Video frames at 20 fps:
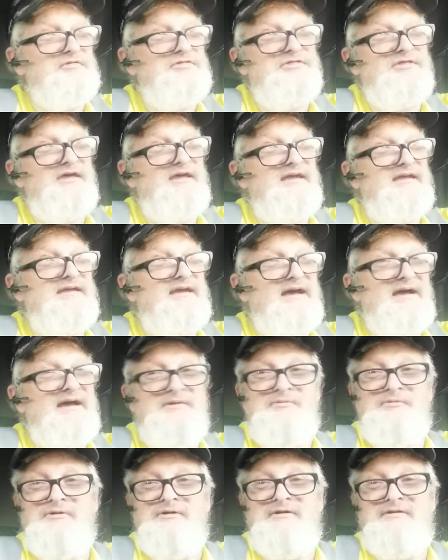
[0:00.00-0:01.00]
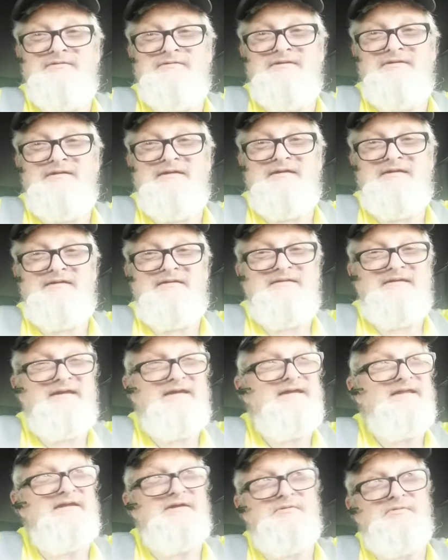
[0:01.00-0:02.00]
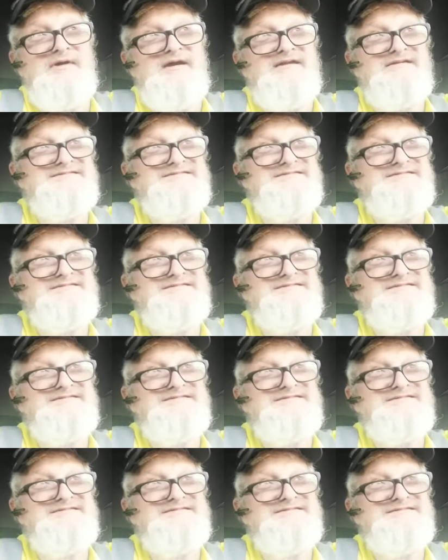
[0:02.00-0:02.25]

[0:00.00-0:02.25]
think I would in any way,